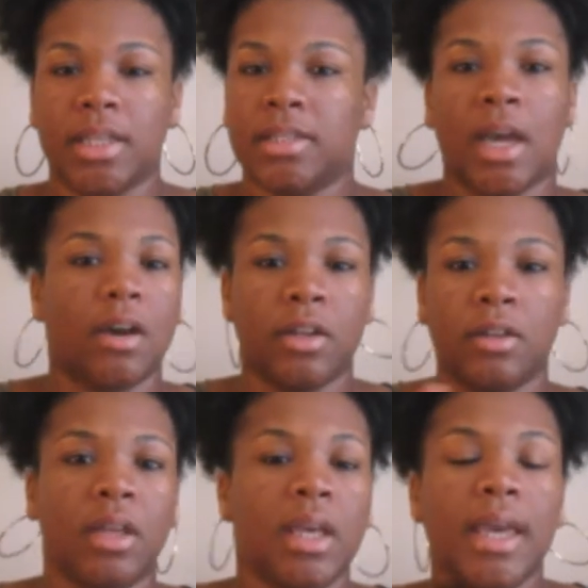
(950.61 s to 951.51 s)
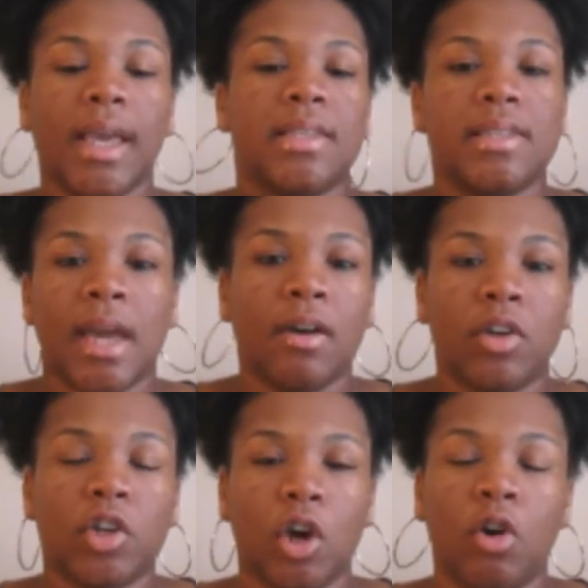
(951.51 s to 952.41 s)
It's not gonna it's not
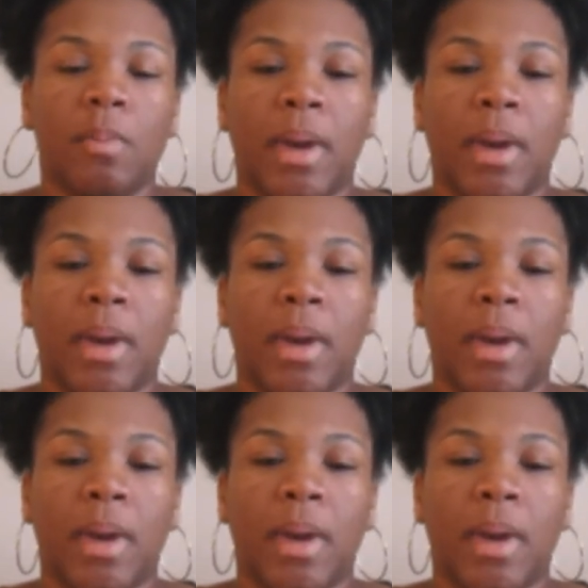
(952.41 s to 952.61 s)
gonna coat